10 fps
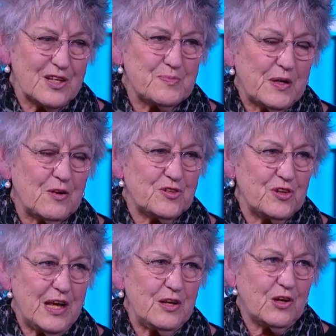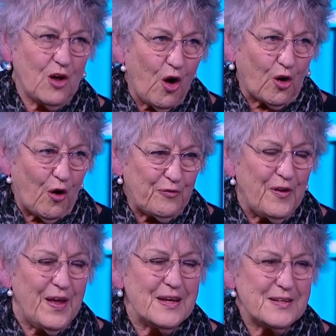Just because you get your cock
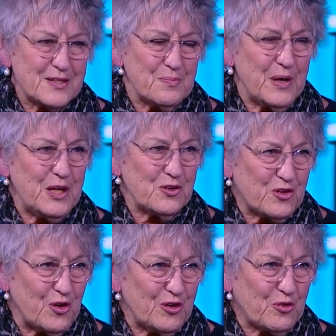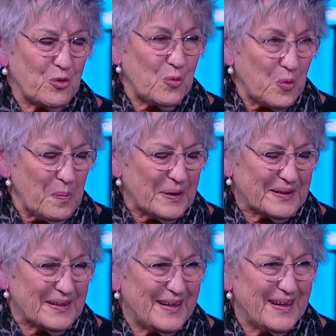off doesn't mean you turn into a woman.